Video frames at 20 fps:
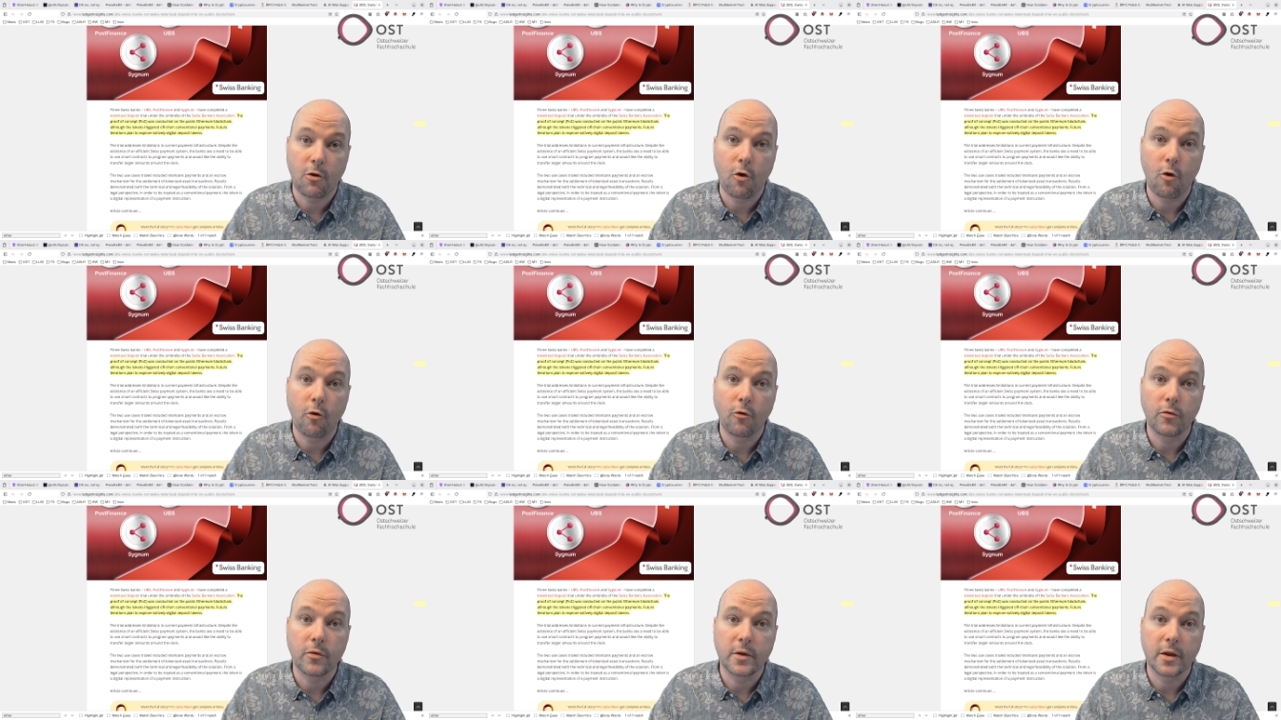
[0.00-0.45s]

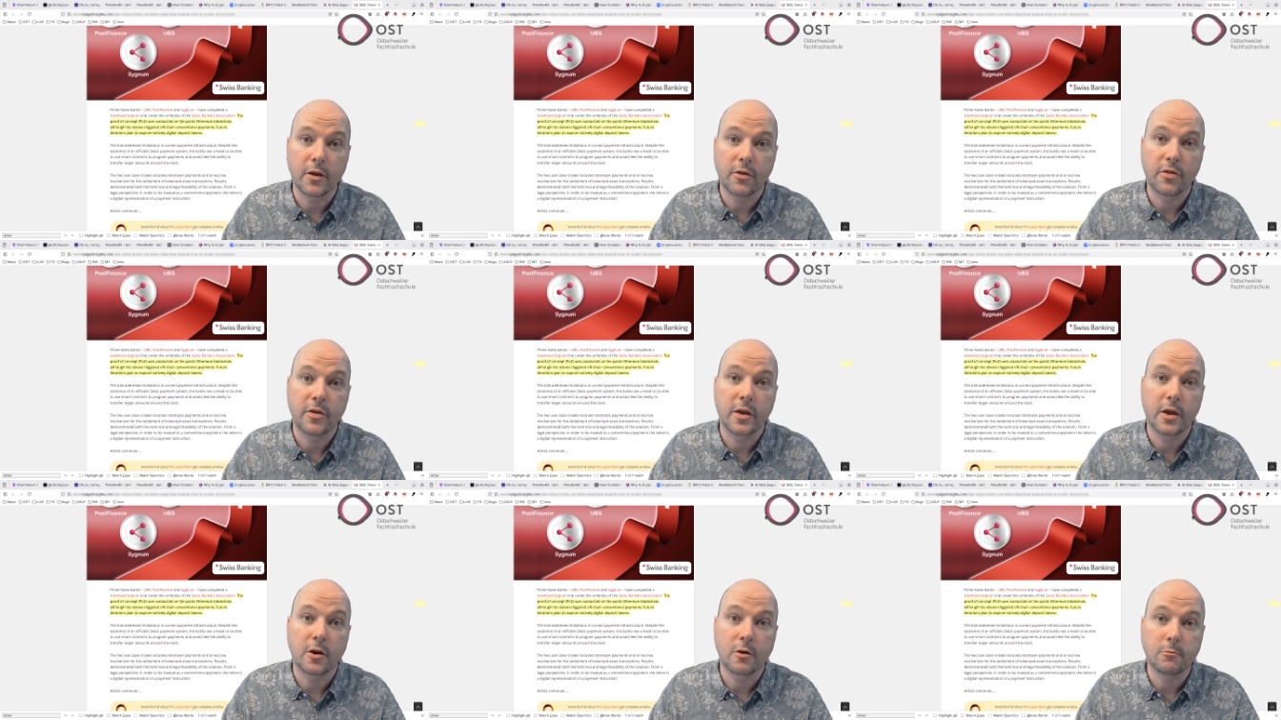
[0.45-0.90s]
on
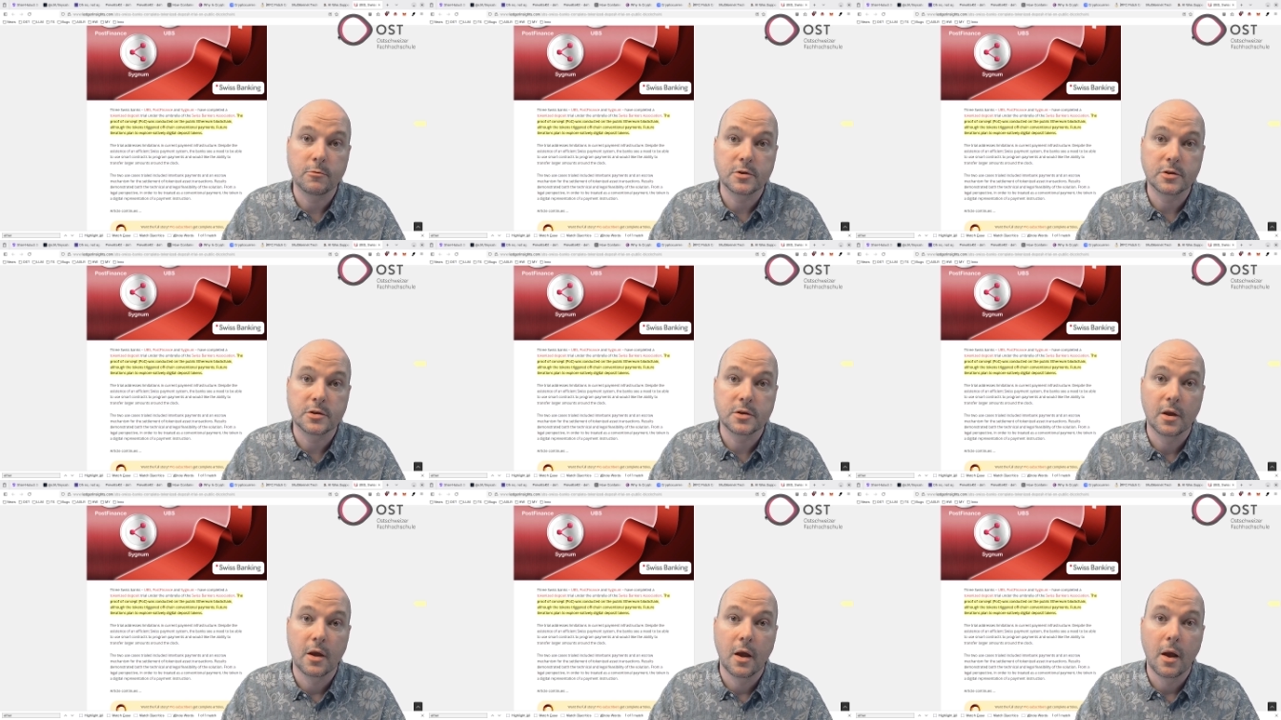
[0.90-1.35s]

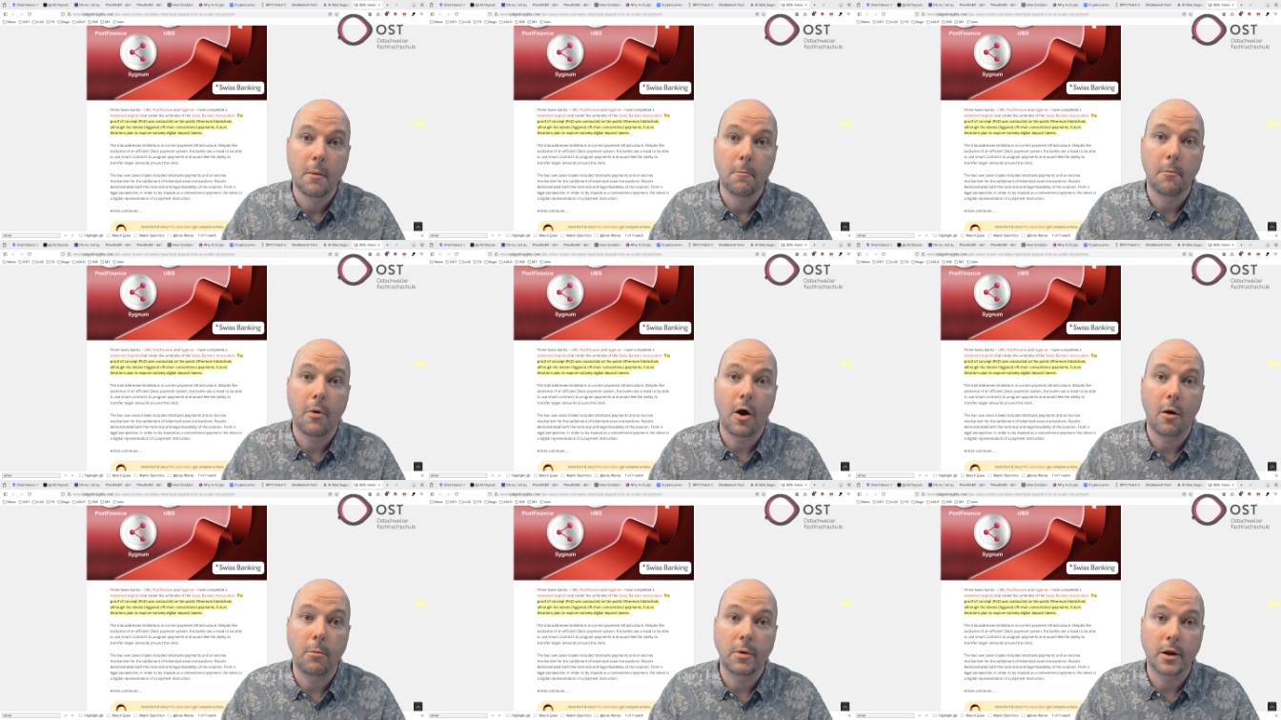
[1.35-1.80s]
Ethereum's
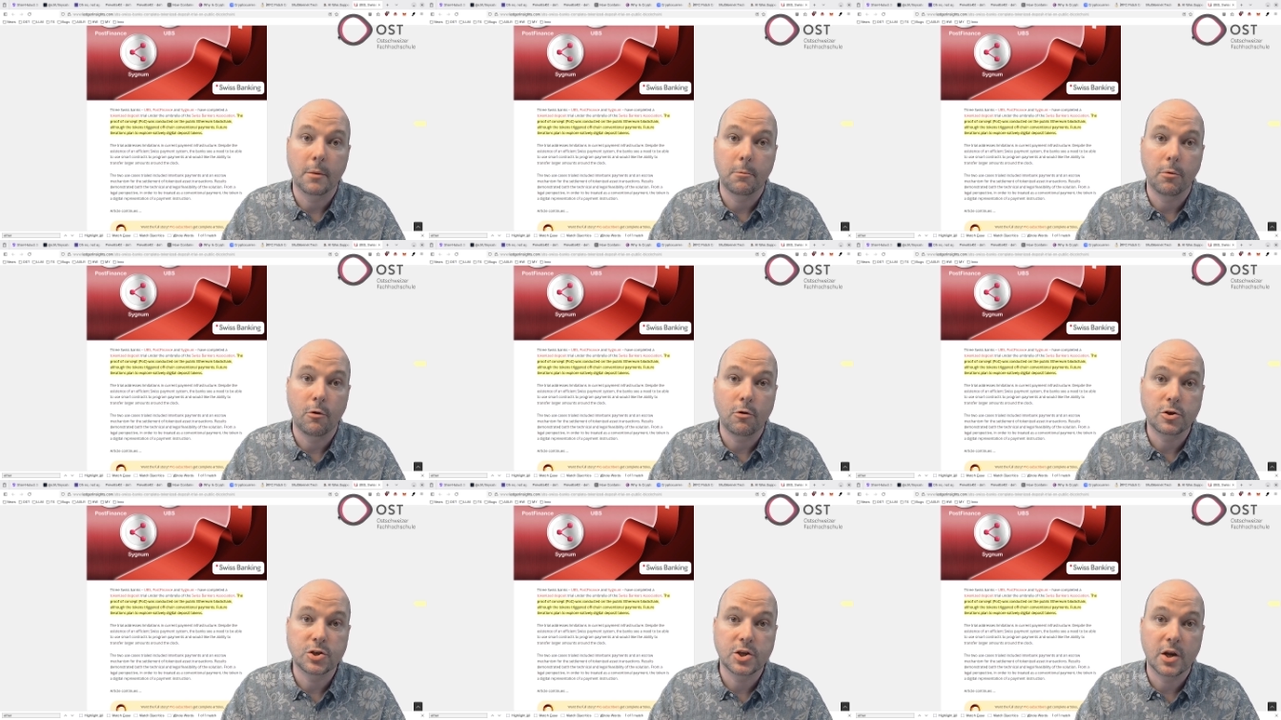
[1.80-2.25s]
public
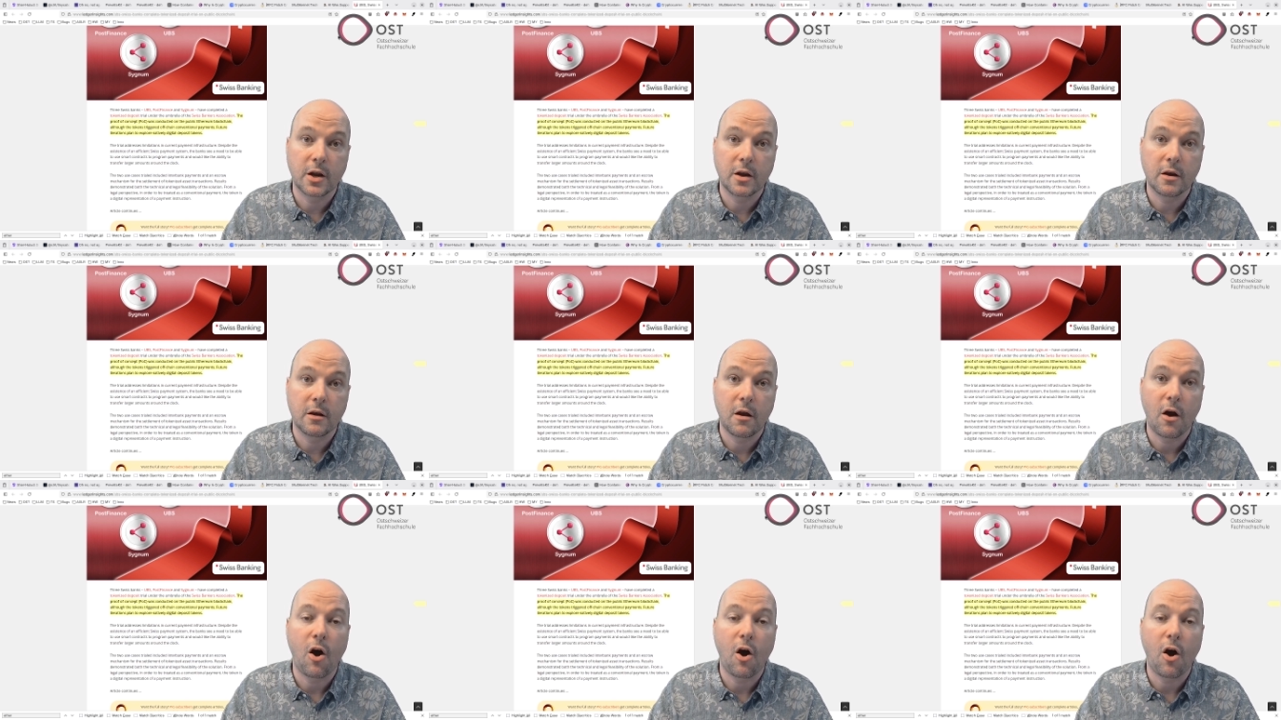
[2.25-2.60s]
blockchain,